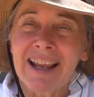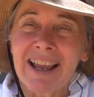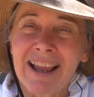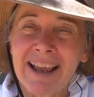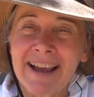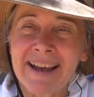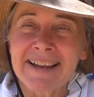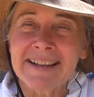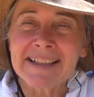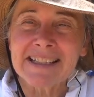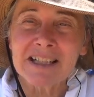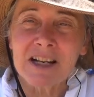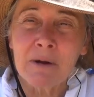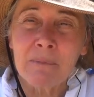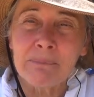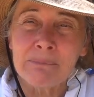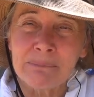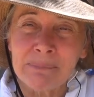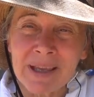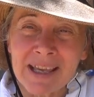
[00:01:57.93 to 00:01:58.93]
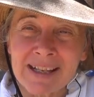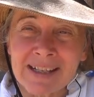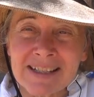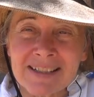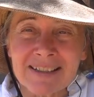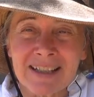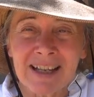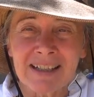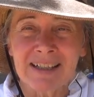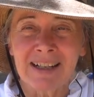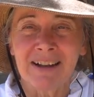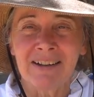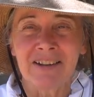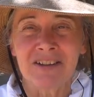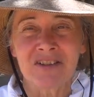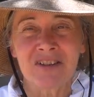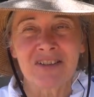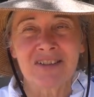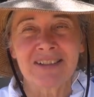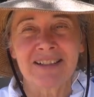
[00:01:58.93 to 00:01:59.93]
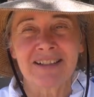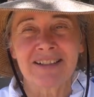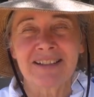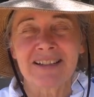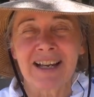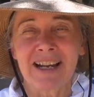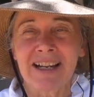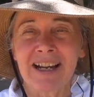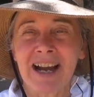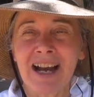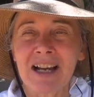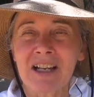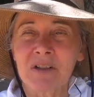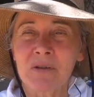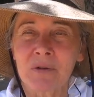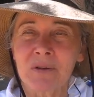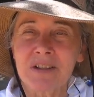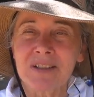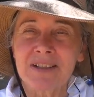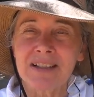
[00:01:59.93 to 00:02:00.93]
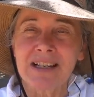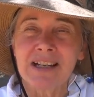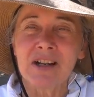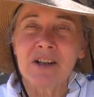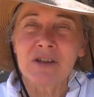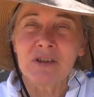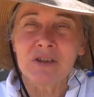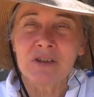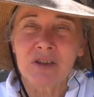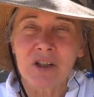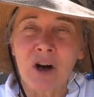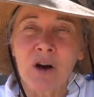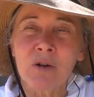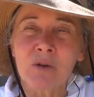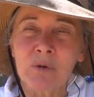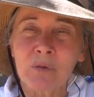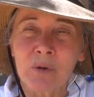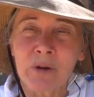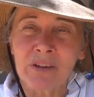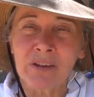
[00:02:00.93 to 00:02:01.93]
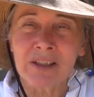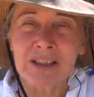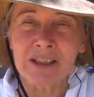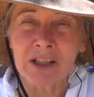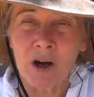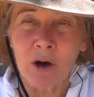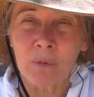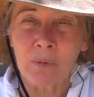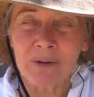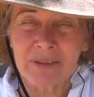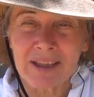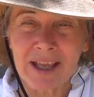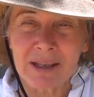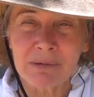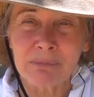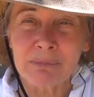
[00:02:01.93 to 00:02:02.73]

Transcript: And many psychologists and psychiatrists don't really know what that